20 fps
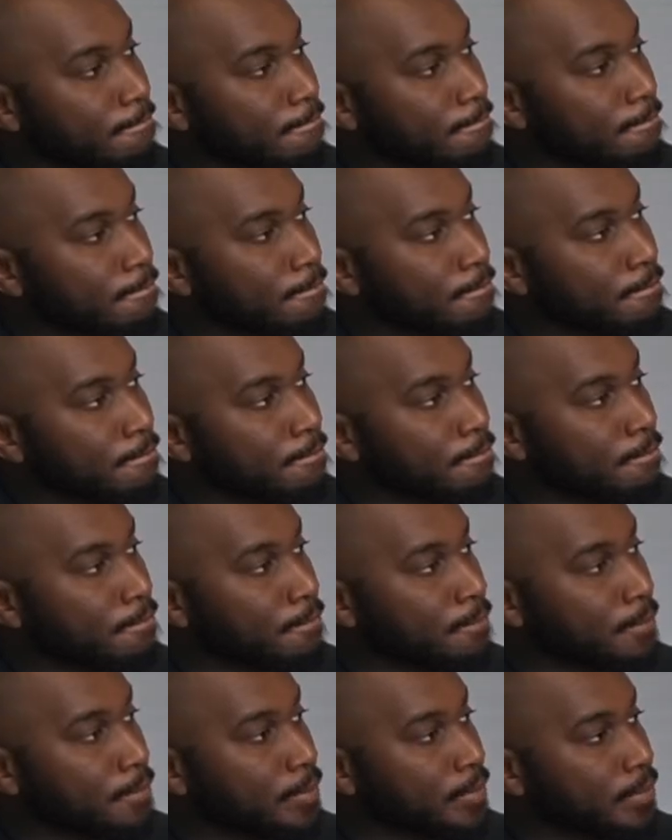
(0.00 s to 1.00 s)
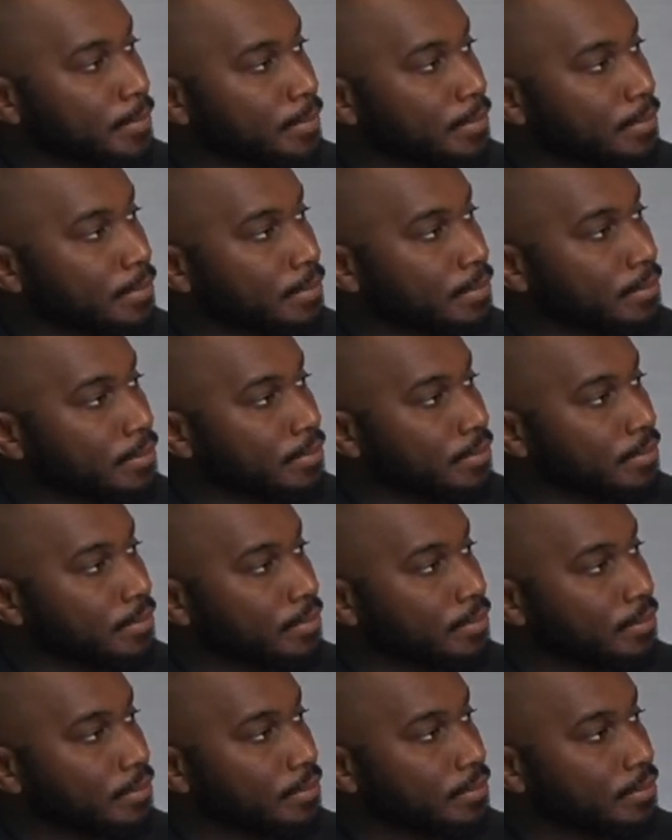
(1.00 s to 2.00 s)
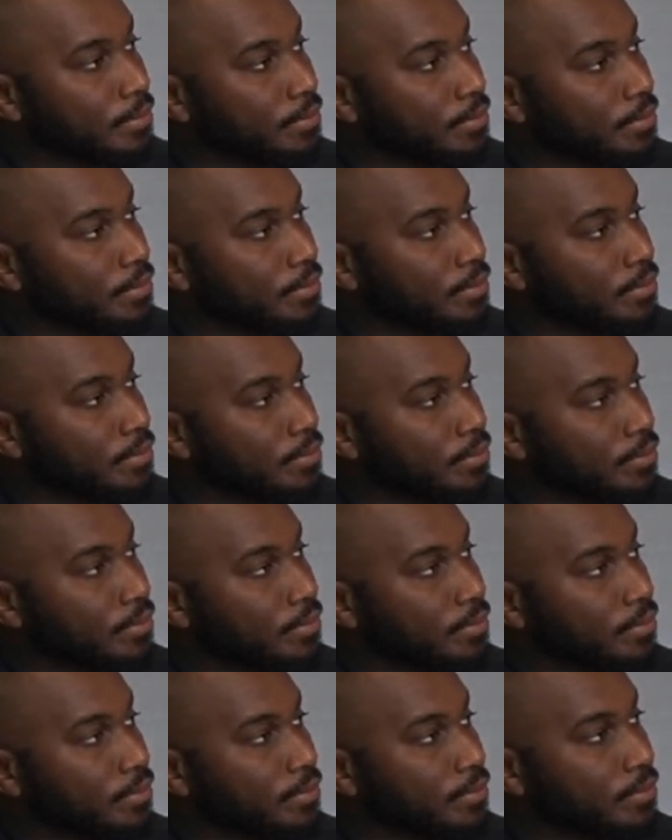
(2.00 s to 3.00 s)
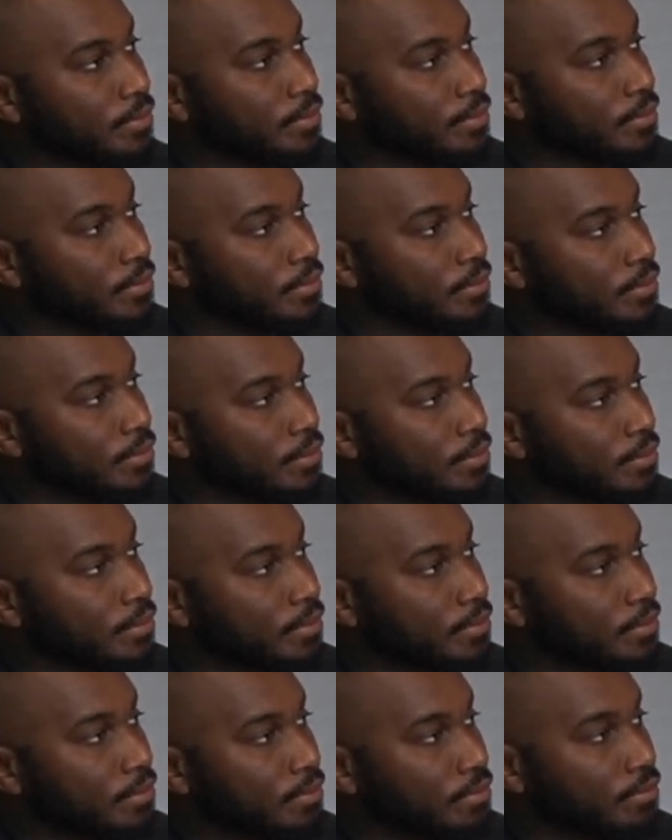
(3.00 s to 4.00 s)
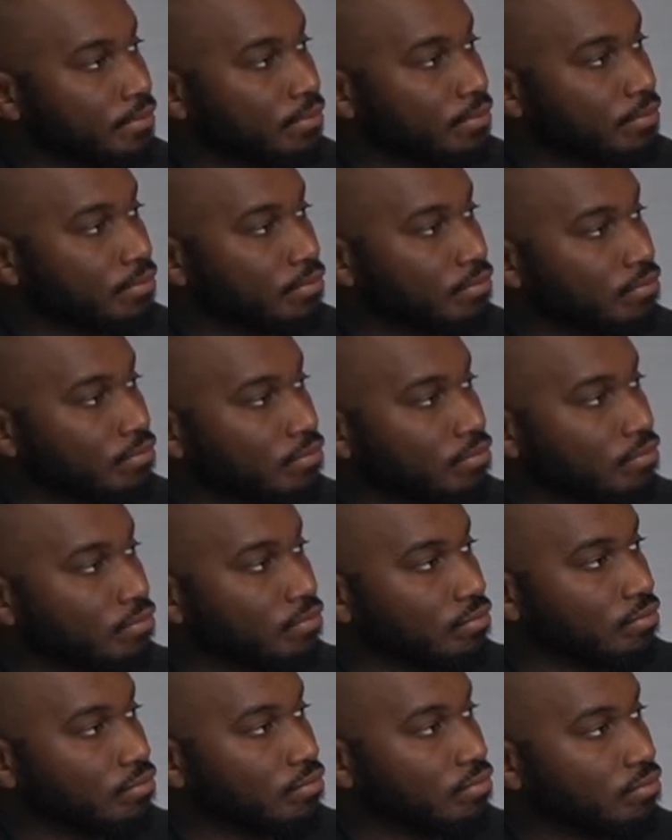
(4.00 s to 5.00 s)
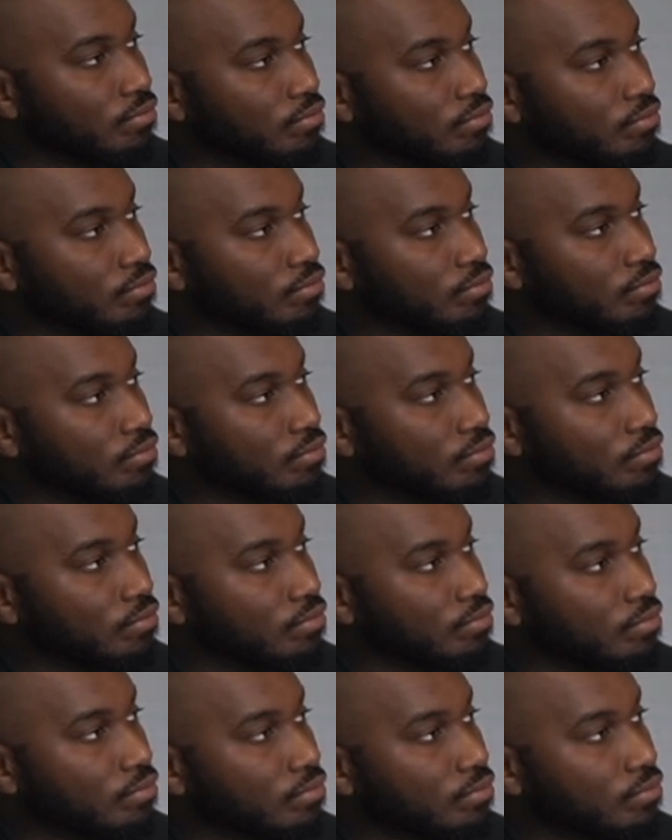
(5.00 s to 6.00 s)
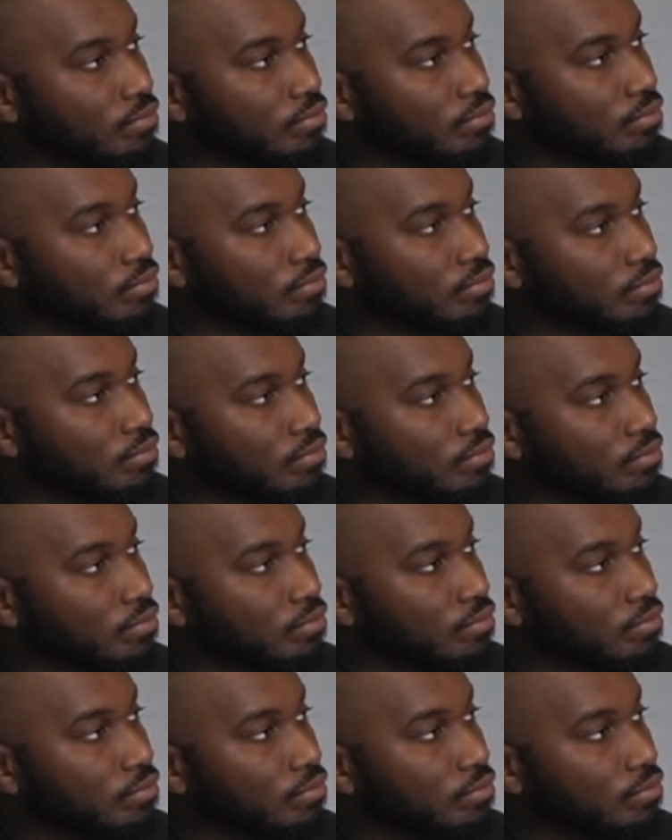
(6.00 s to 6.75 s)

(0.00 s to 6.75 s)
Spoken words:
No words are spoken by the person on screen.